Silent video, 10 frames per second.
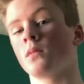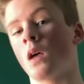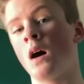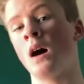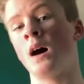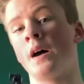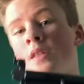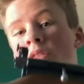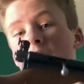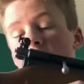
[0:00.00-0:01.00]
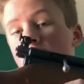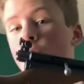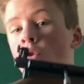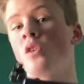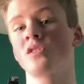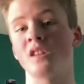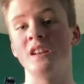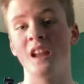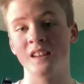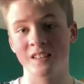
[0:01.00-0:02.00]
the Air Force in
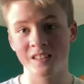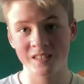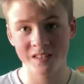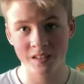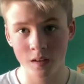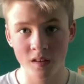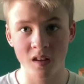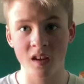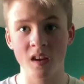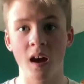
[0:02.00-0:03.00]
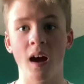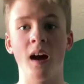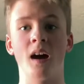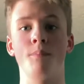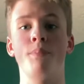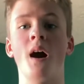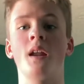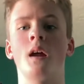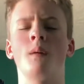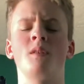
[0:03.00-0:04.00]
1960
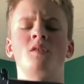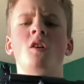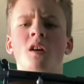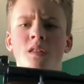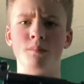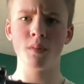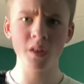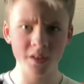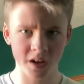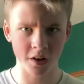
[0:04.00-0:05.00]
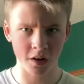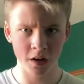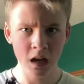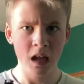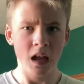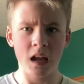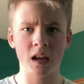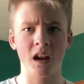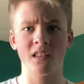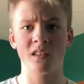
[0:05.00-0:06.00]
the military in
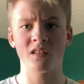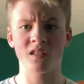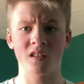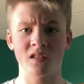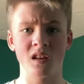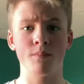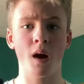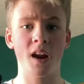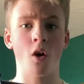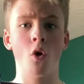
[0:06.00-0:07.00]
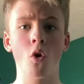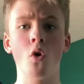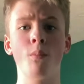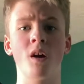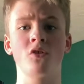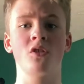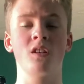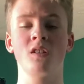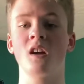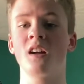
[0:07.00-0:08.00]
1960 bought a whole bunch of
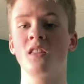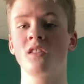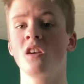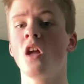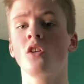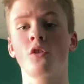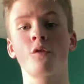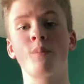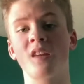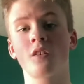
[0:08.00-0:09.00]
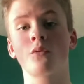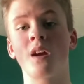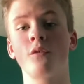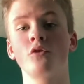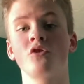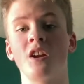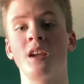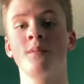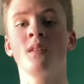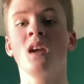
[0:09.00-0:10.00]
these guns just for basic rifle
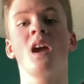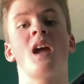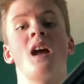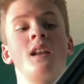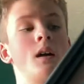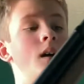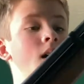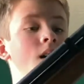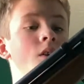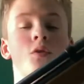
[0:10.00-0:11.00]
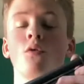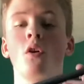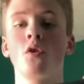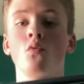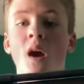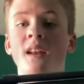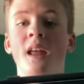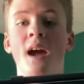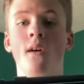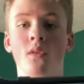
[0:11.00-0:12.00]
training, and they'll throw you right
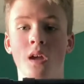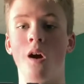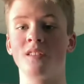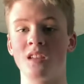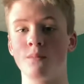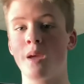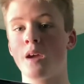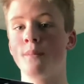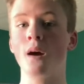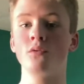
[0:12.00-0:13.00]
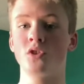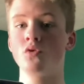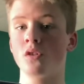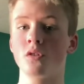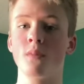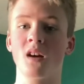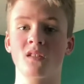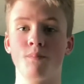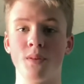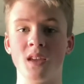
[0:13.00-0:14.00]
now on eBay about $200 a
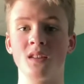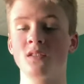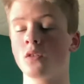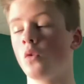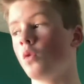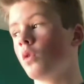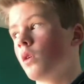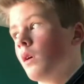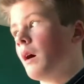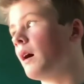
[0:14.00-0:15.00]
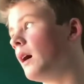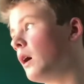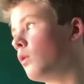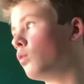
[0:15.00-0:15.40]
piece, or